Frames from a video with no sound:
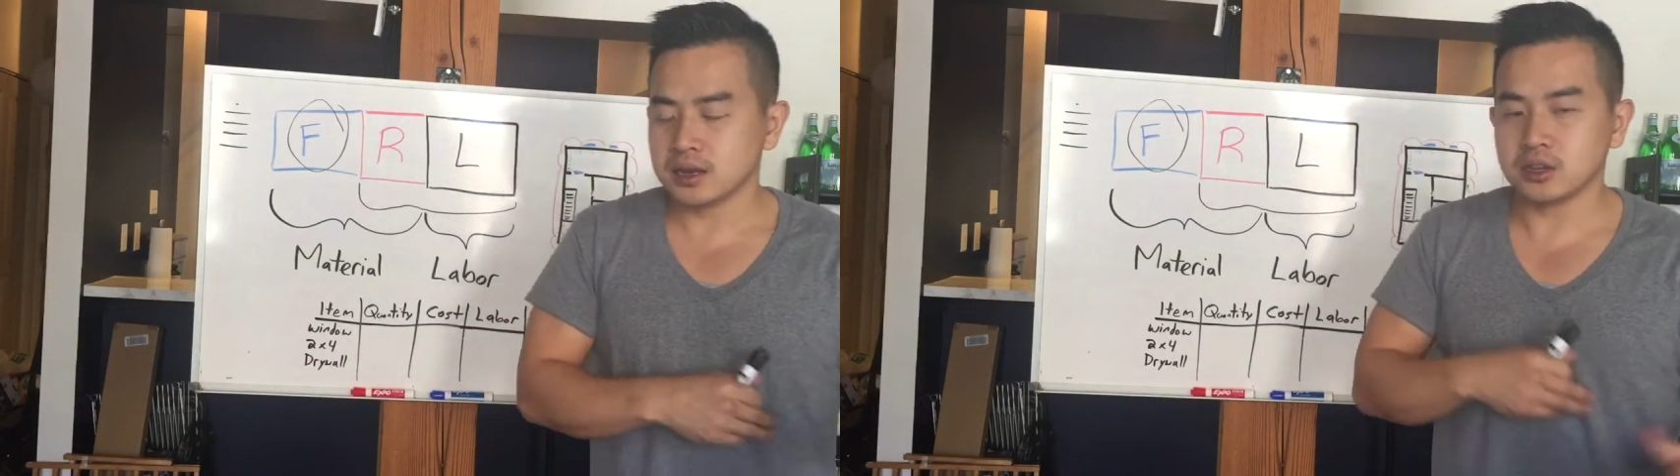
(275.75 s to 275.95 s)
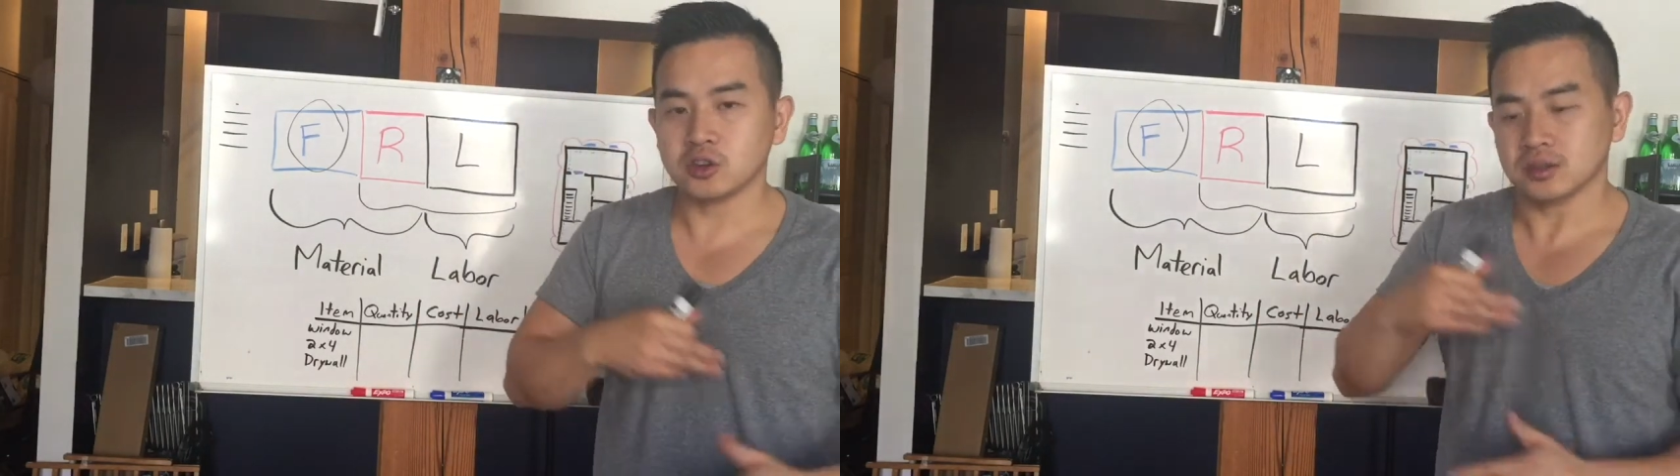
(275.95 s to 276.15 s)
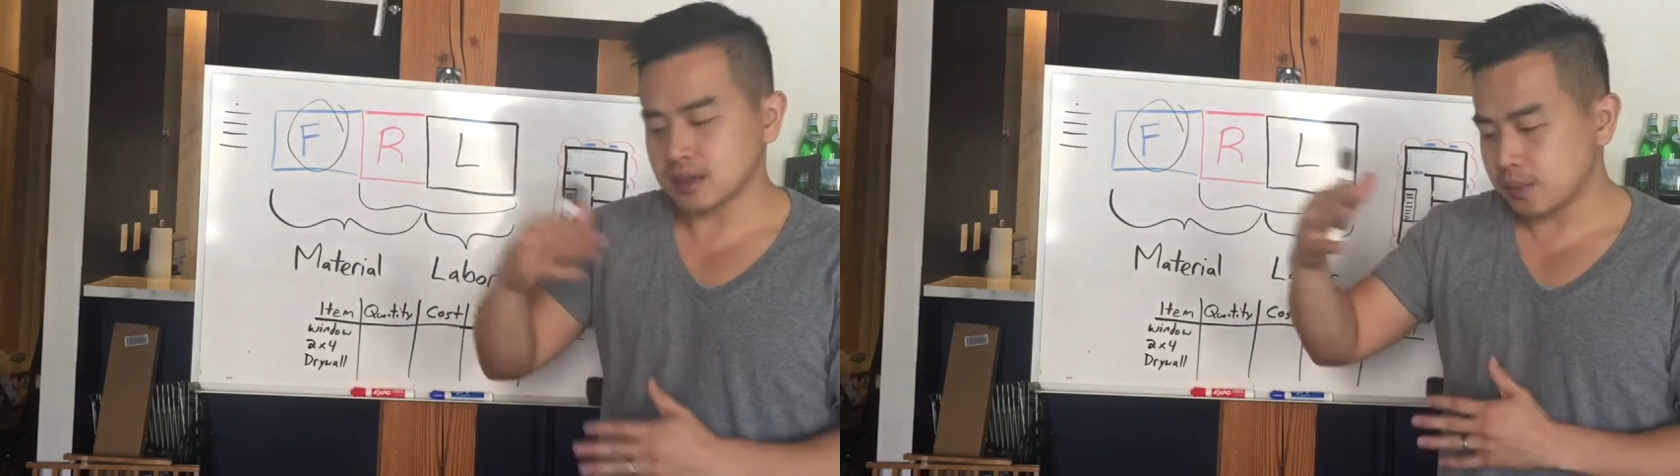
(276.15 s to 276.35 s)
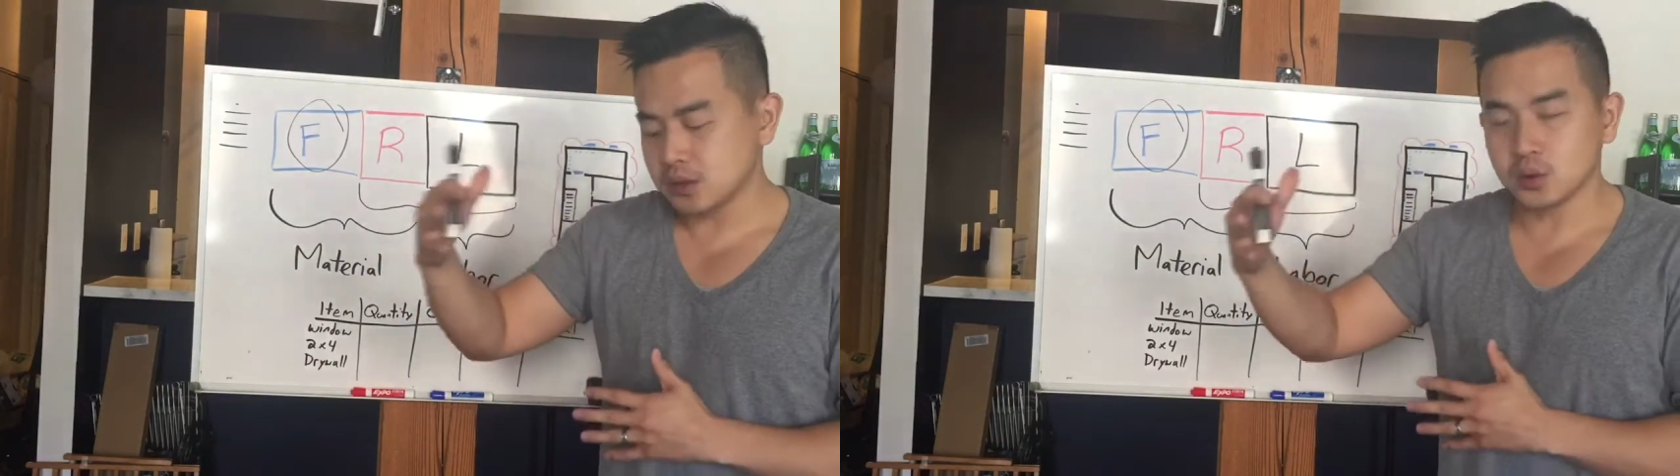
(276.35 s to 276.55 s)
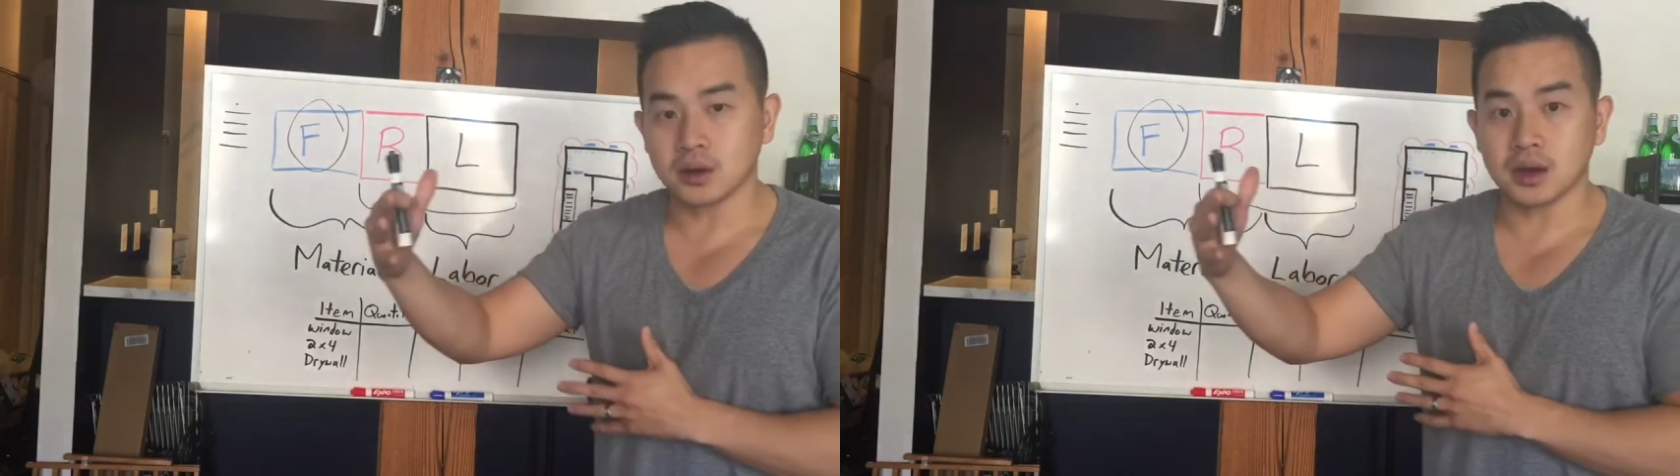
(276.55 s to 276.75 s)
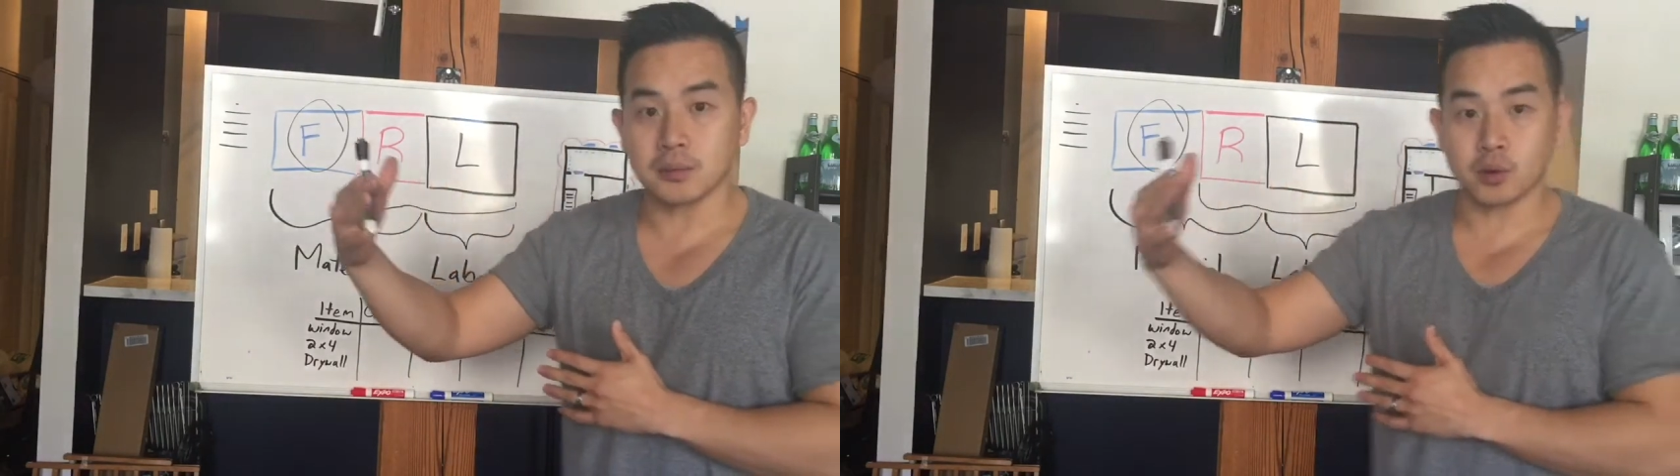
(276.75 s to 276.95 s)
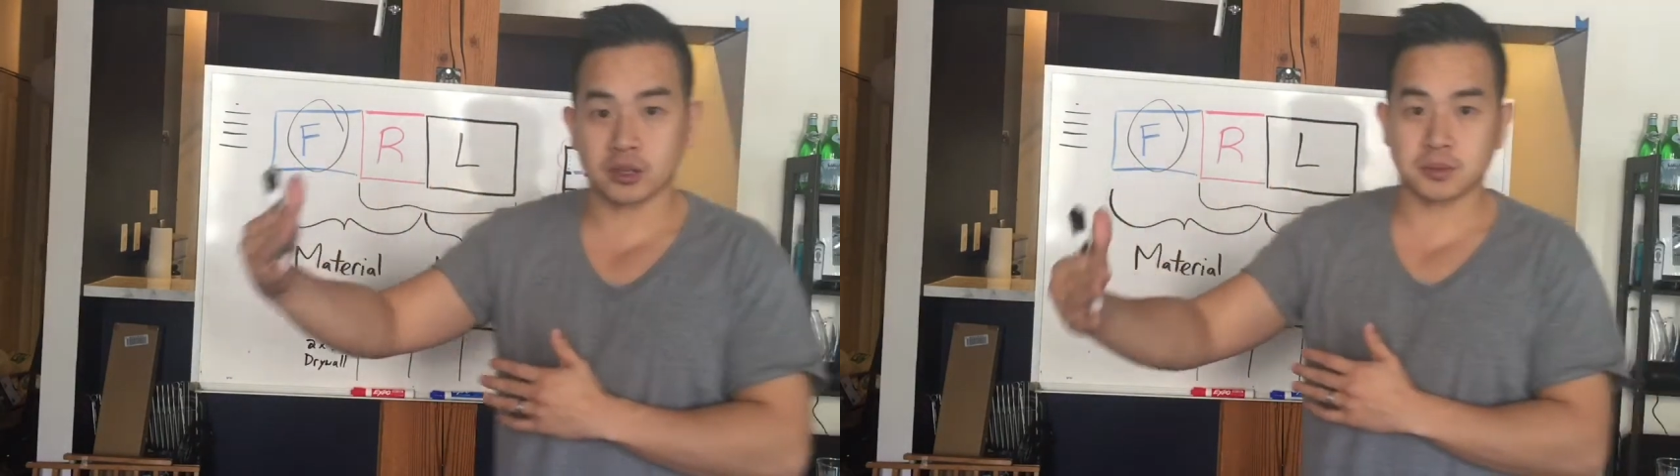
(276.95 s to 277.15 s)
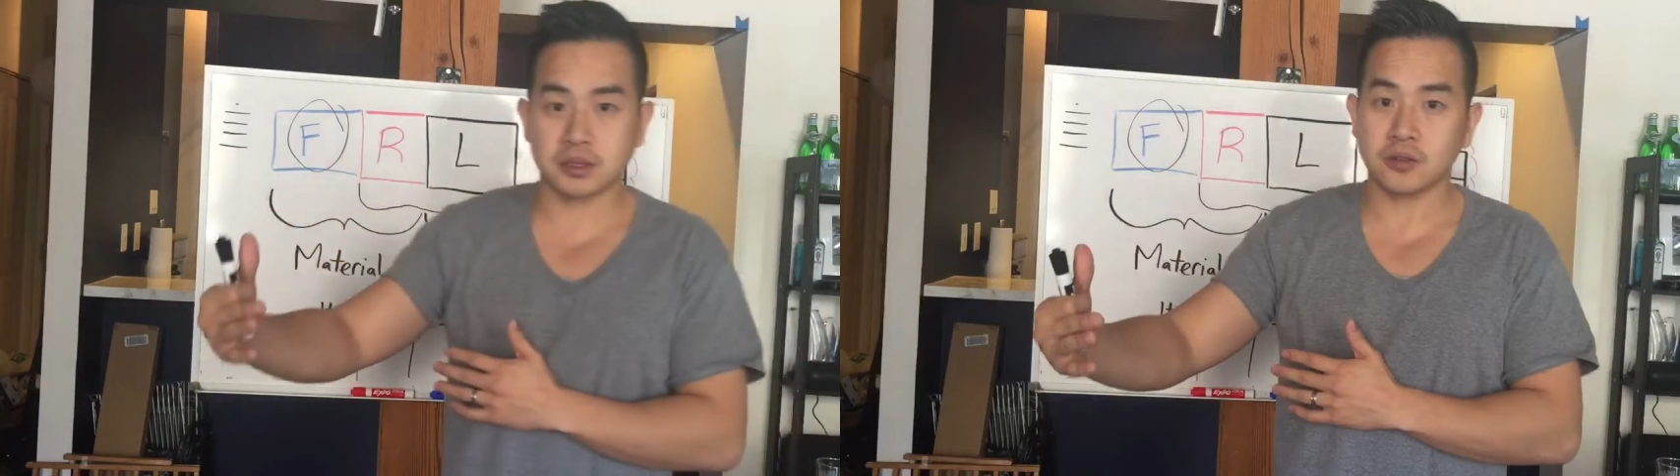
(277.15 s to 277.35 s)
Then you're gonna step into a more
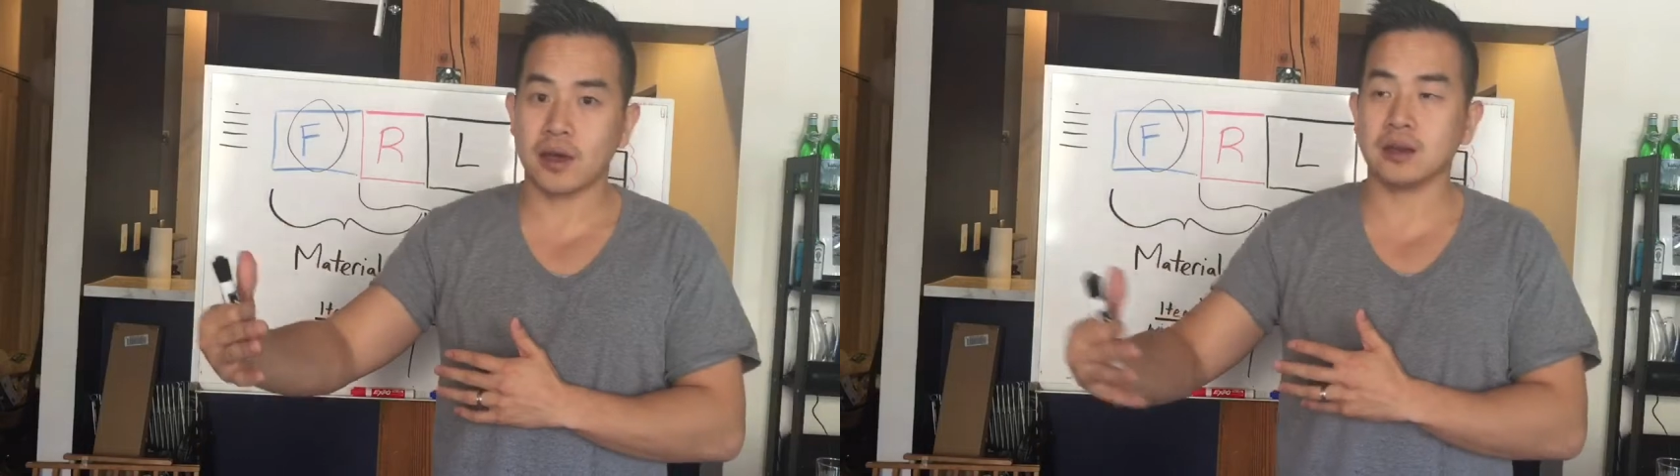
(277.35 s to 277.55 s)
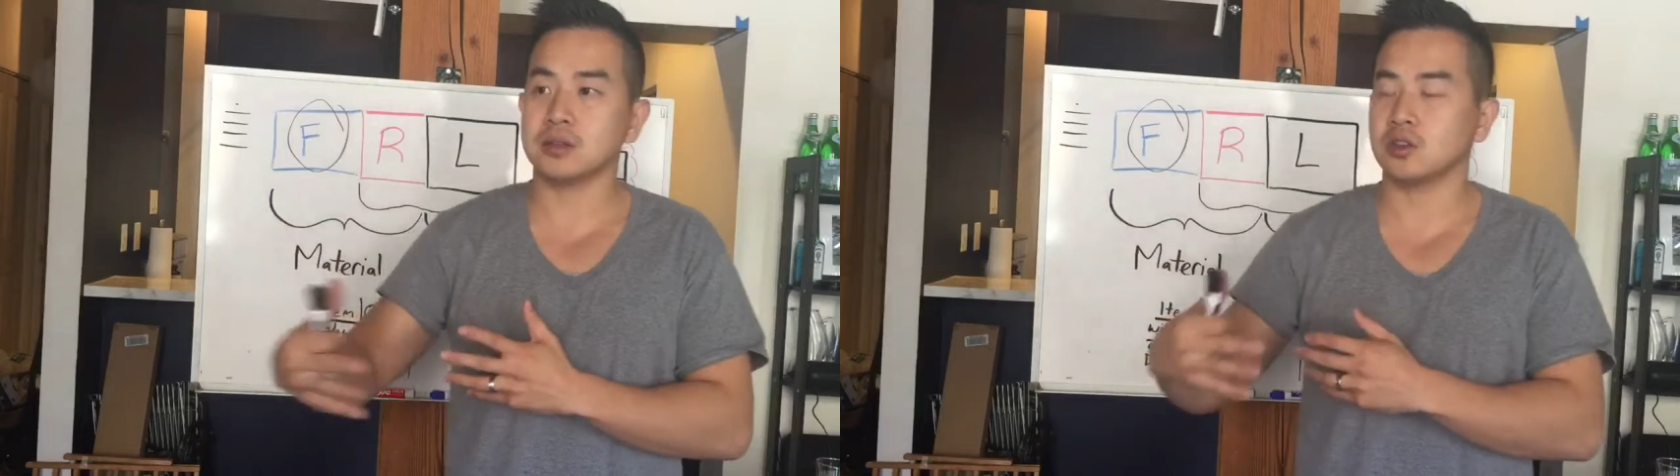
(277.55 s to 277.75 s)
expensive house